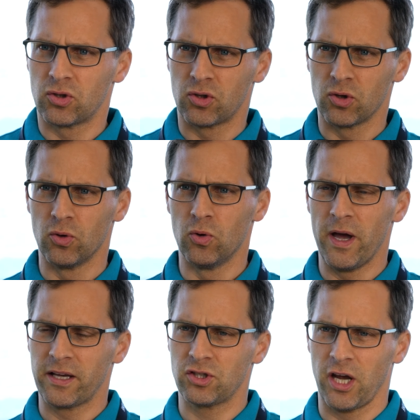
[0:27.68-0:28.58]
to
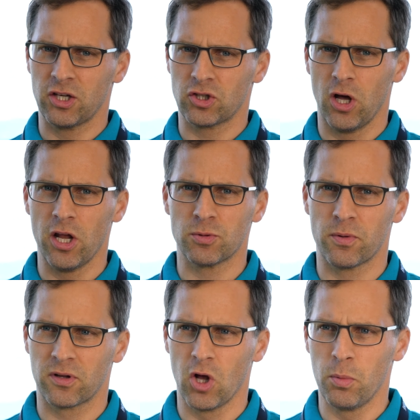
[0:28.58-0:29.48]
exchange knowledge
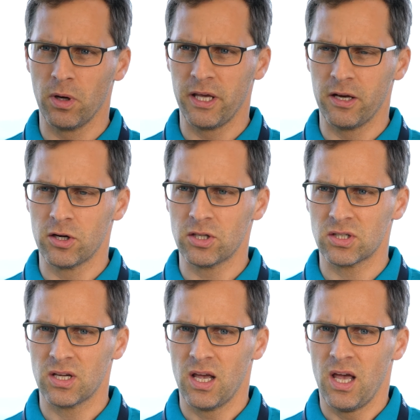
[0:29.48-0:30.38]
with global leaders